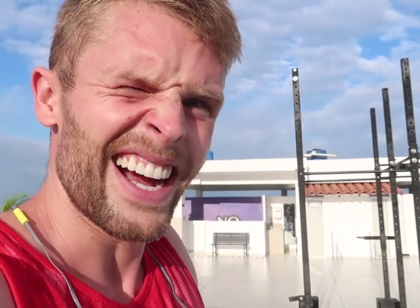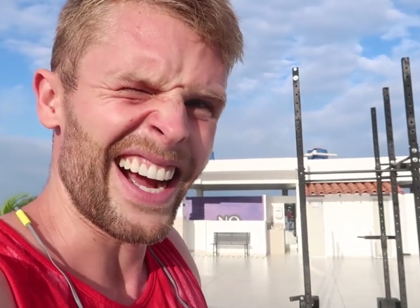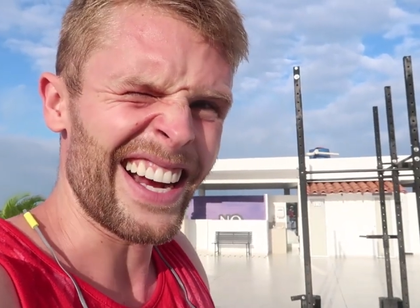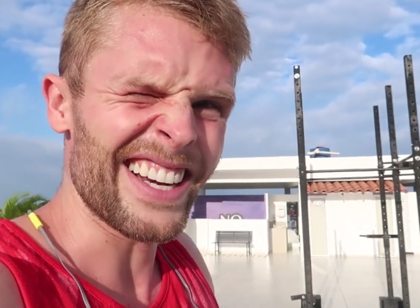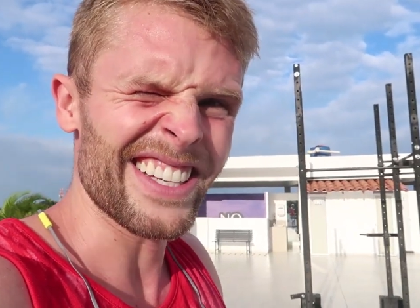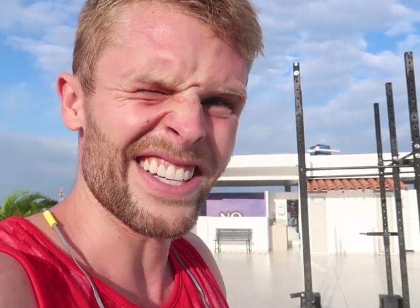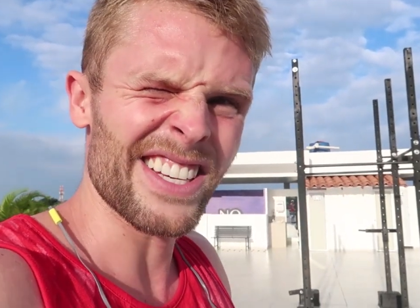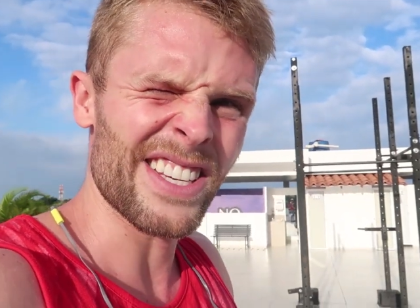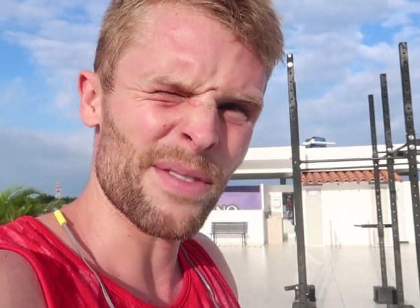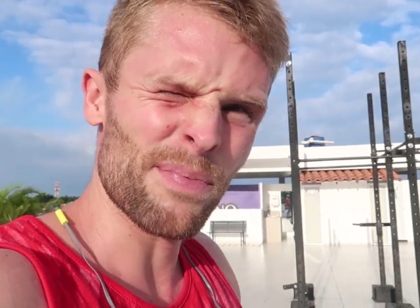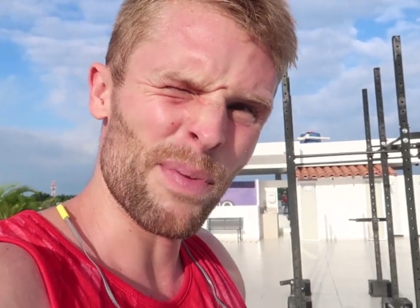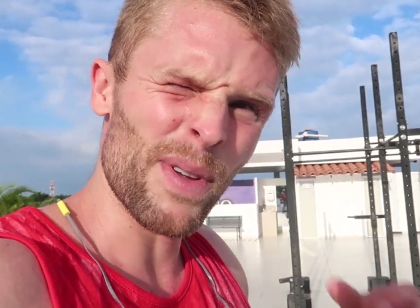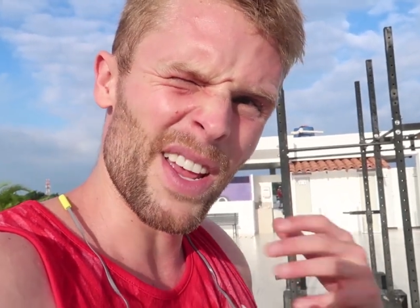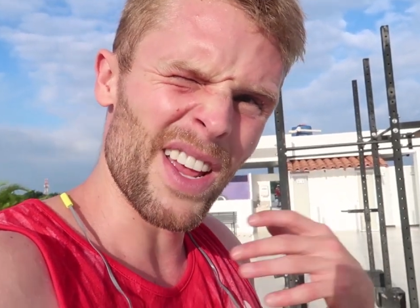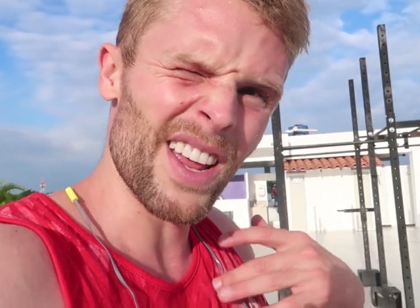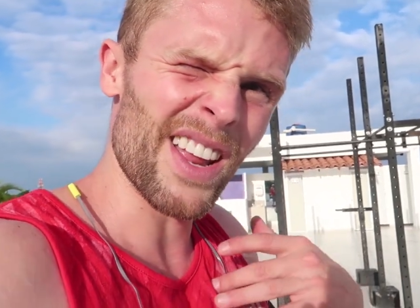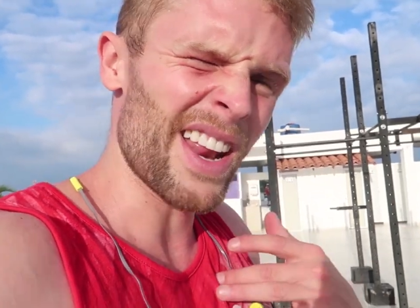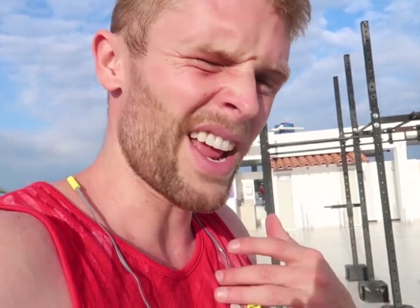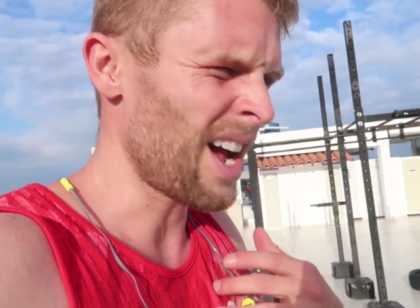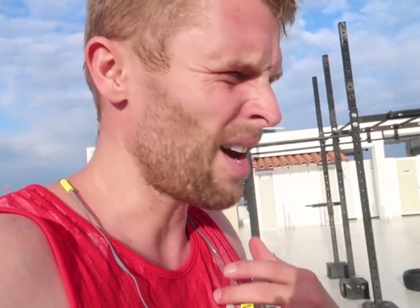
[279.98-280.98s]
I just
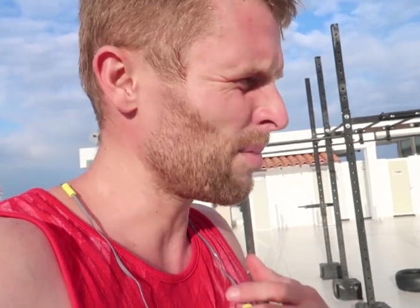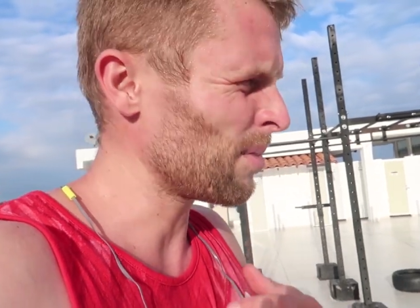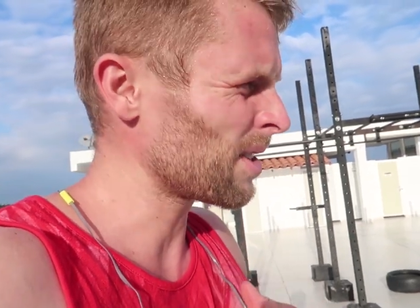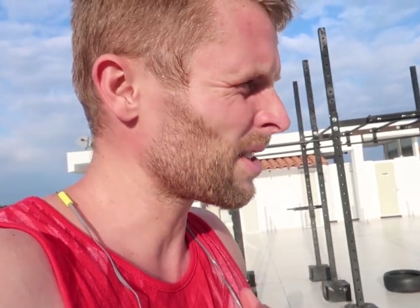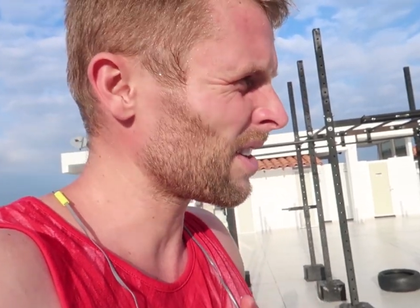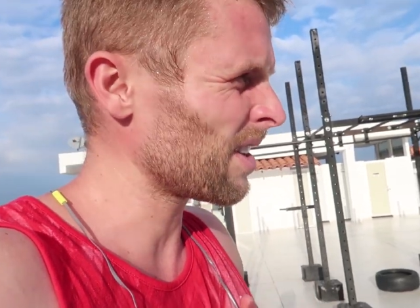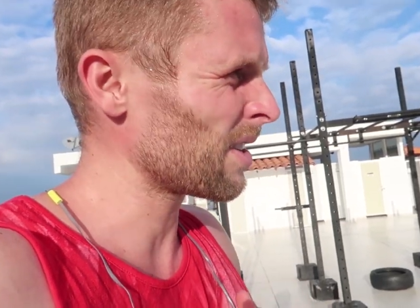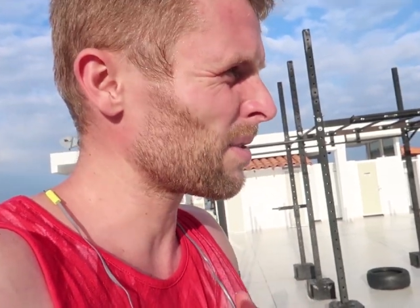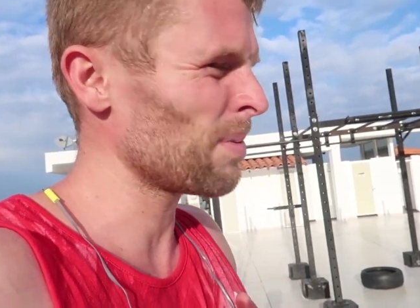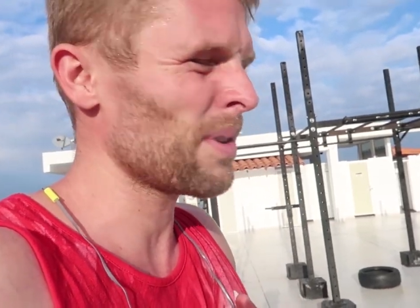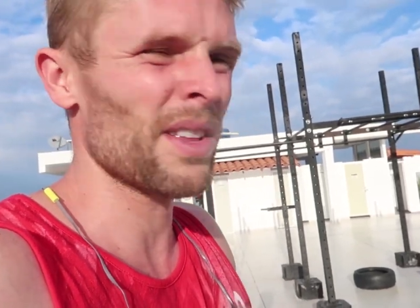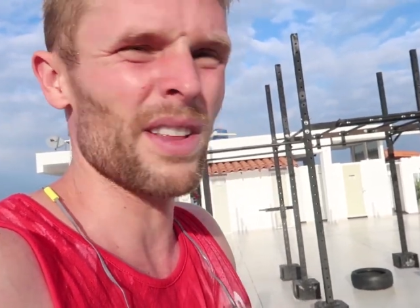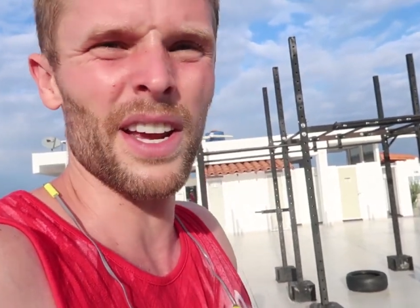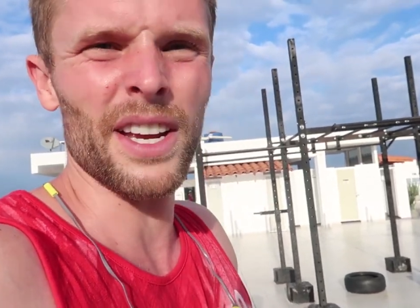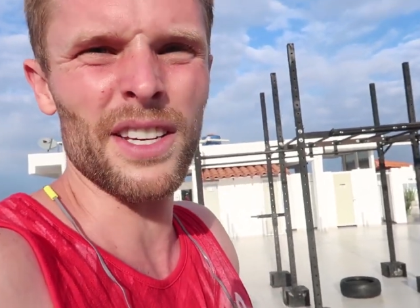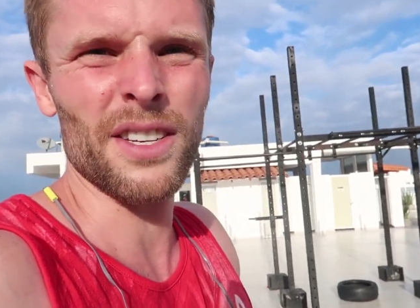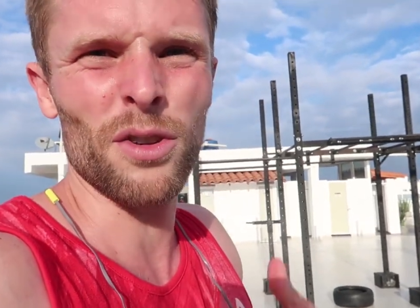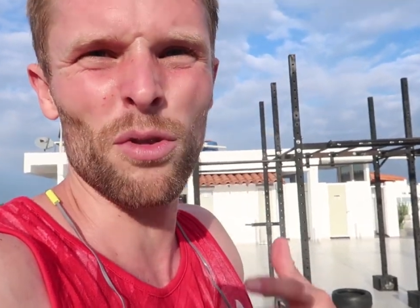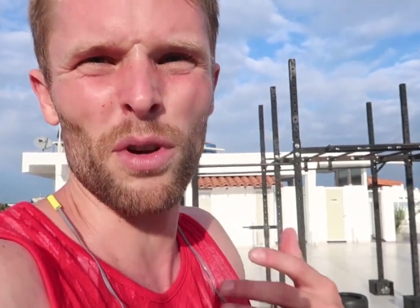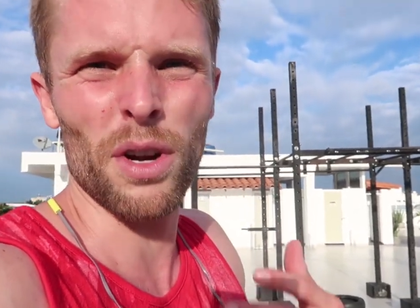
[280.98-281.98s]
spent, how much did I spend?
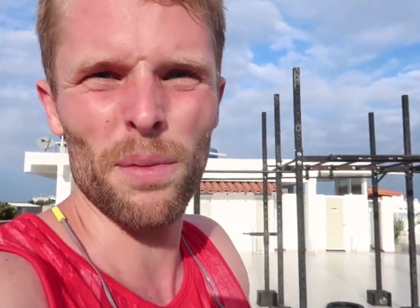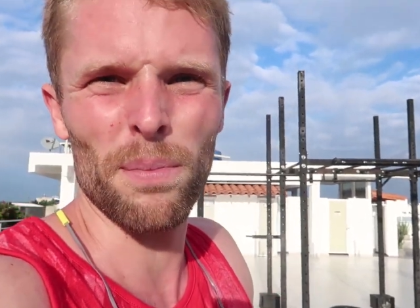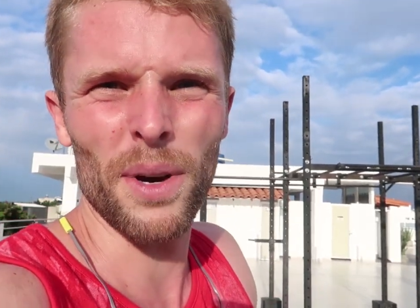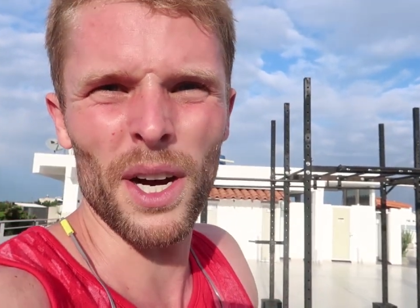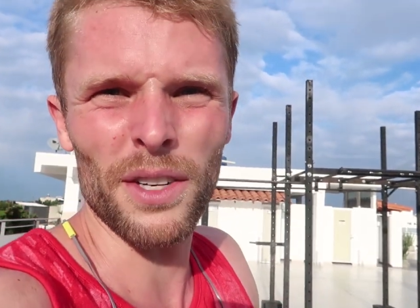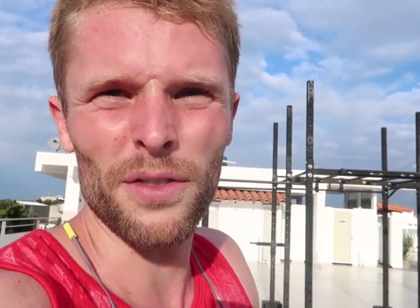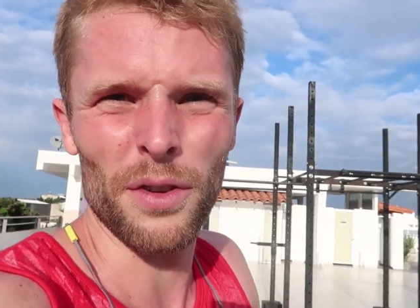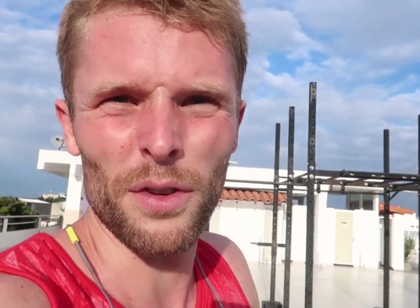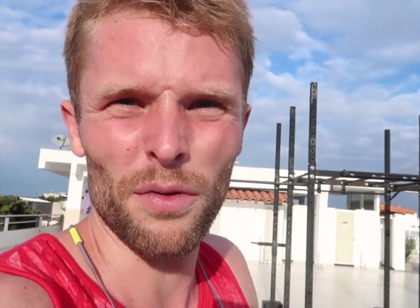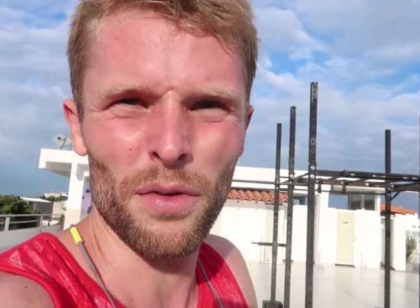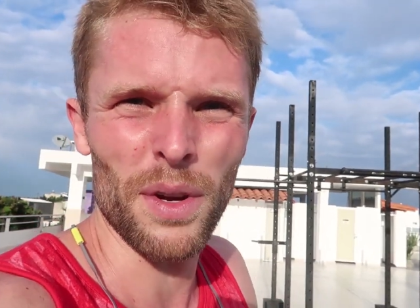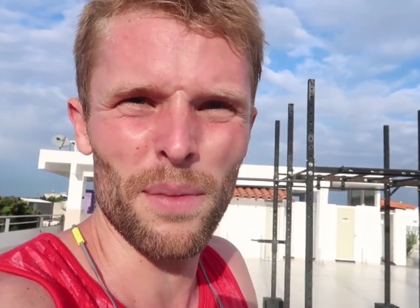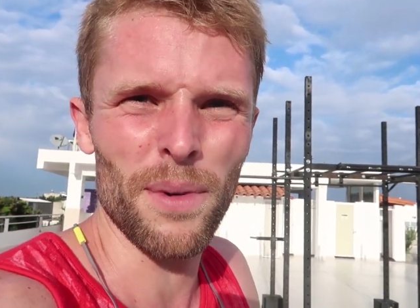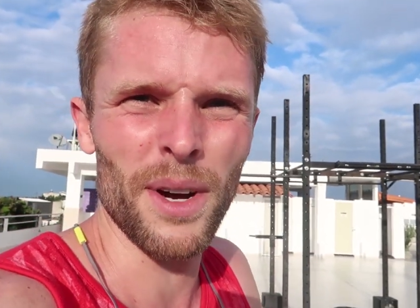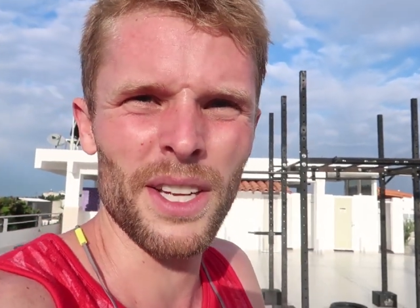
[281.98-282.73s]
Like $200 for 3